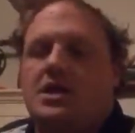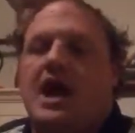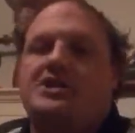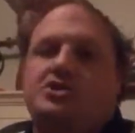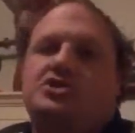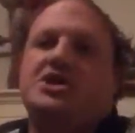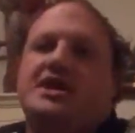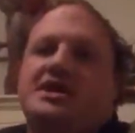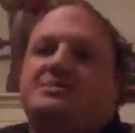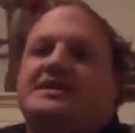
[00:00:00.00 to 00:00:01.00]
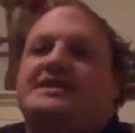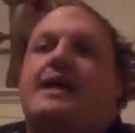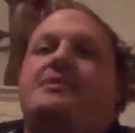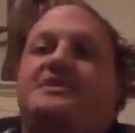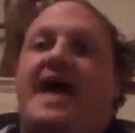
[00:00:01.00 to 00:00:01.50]
I choose Sunday as my
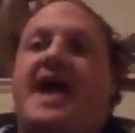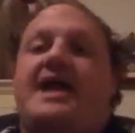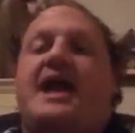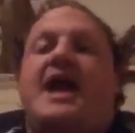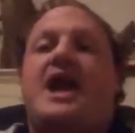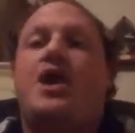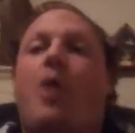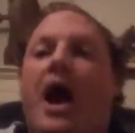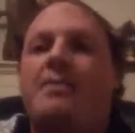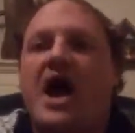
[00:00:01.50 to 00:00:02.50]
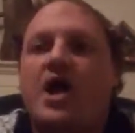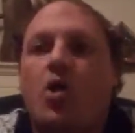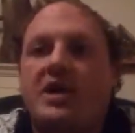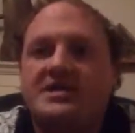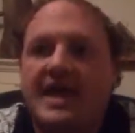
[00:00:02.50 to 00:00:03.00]
Sabbath day, and I know I'm not
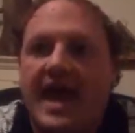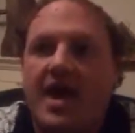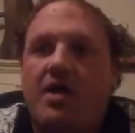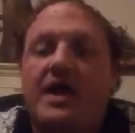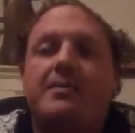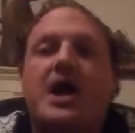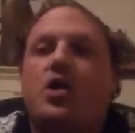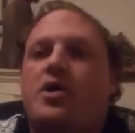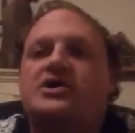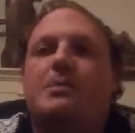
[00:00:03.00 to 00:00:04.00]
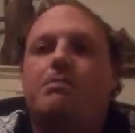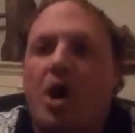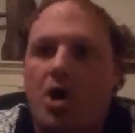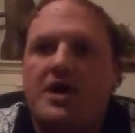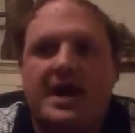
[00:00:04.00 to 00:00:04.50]
going to hell and I'm not going to
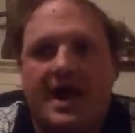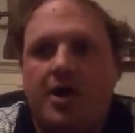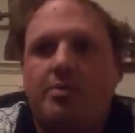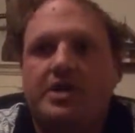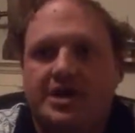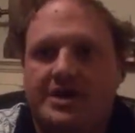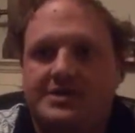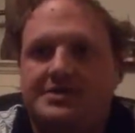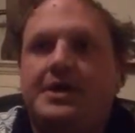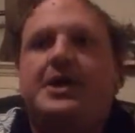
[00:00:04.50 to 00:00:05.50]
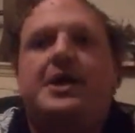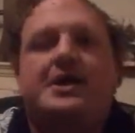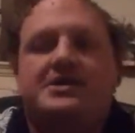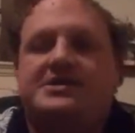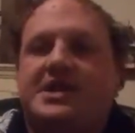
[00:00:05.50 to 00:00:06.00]
burn in hell because
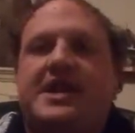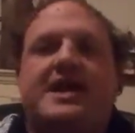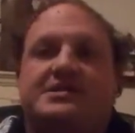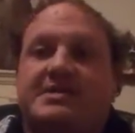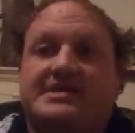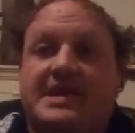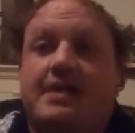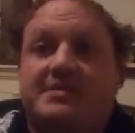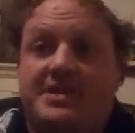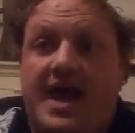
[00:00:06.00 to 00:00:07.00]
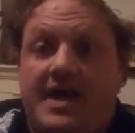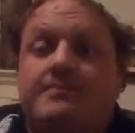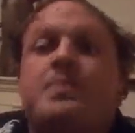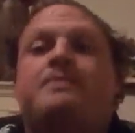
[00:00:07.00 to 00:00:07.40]
Sunday is my Sabbath day.